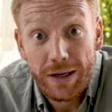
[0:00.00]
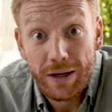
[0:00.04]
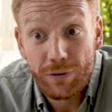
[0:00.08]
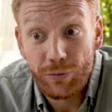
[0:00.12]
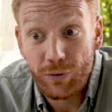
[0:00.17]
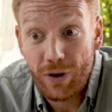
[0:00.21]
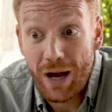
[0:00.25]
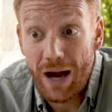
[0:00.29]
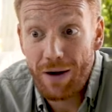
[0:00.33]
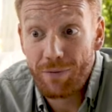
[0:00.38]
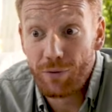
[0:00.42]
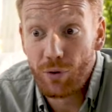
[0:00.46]

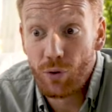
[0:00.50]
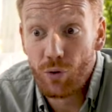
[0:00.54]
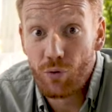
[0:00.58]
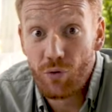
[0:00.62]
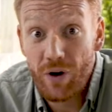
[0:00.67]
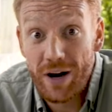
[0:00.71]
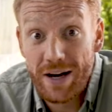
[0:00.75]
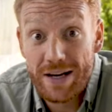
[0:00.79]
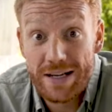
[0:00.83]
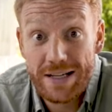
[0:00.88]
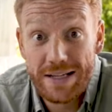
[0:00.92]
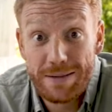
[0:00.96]
If you haven't
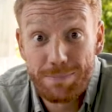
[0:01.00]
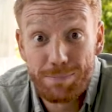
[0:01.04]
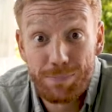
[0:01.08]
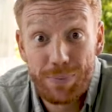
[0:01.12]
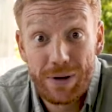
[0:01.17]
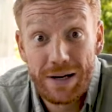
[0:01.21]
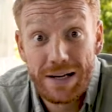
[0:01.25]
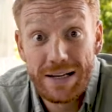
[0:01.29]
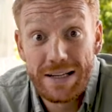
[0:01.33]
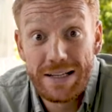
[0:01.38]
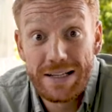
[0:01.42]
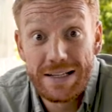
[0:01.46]
already,
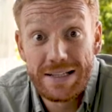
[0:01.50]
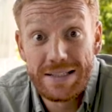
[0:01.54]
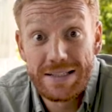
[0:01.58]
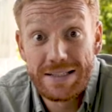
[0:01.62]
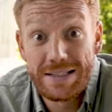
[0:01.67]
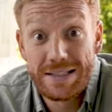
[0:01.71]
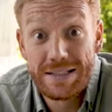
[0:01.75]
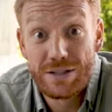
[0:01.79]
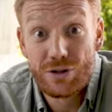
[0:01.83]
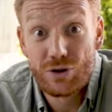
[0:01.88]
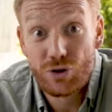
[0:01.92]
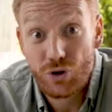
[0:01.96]

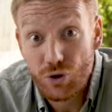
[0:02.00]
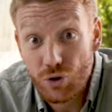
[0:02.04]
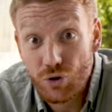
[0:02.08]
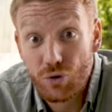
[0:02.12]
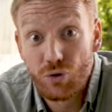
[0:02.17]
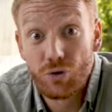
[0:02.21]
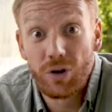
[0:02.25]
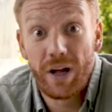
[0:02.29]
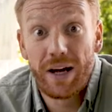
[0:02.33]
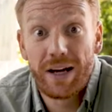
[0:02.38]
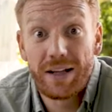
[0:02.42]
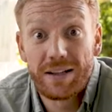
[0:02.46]
please
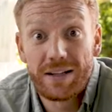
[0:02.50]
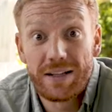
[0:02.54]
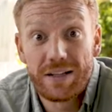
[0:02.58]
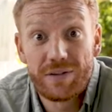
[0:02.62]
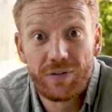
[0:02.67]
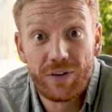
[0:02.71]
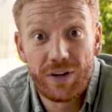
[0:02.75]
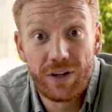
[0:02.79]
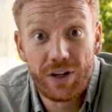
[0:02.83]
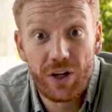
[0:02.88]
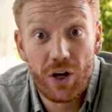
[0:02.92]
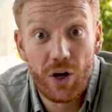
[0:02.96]
do like
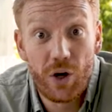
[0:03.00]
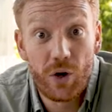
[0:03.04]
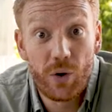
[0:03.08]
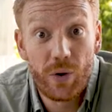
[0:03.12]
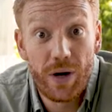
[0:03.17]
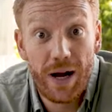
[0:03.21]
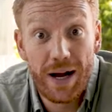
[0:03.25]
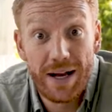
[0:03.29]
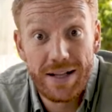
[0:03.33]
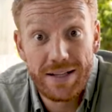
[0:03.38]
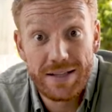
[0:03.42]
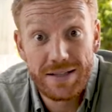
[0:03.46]
this
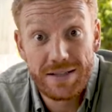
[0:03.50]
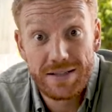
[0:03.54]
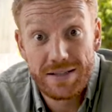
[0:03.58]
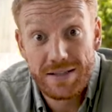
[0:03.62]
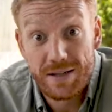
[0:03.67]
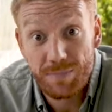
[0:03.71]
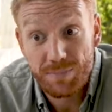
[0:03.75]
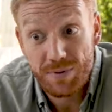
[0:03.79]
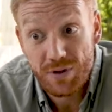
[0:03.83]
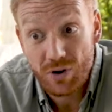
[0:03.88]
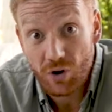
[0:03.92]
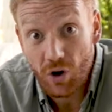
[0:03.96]
video and
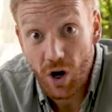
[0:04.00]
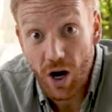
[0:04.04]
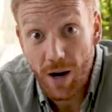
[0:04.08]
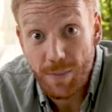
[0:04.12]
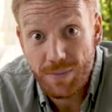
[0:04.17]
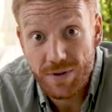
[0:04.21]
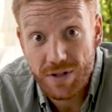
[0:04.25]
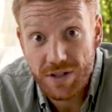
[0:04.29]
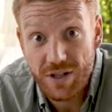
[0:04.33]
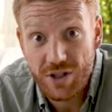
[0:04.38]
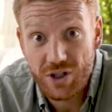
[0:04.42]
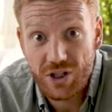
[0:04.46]

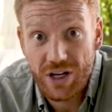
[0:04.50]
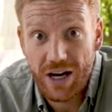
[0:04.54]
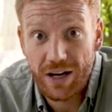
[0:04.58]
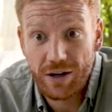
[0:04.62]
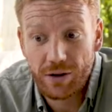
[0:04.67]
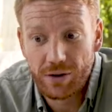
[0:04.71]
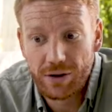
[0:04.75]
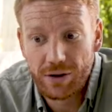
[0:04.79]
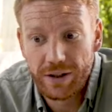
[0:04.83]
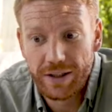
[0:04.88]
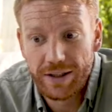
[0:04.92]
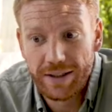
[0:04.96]
subscribe to the
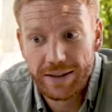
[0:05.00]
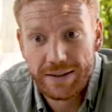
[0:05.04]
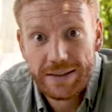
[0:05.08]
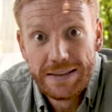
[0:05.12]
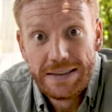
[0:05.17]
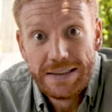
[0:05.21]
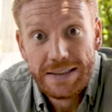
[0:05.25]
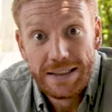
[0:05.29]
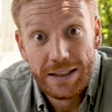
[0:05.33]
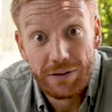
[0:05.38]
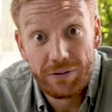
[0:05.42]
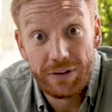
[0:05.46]
channel. It,
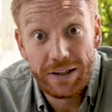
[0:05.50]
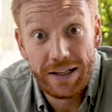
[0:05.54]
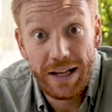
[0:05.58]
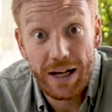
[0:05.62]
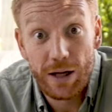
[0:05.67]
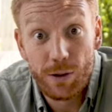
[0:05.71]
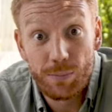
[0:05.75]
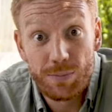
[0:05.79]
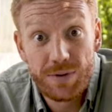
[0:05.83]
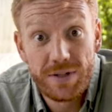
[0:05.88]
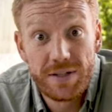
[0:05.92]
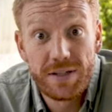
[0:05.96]
it really
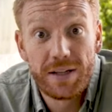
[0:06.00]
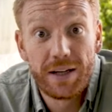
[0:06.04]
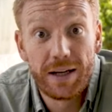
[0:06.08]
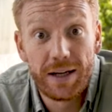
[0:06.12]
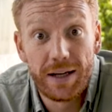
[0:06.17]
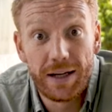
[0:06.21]
helps.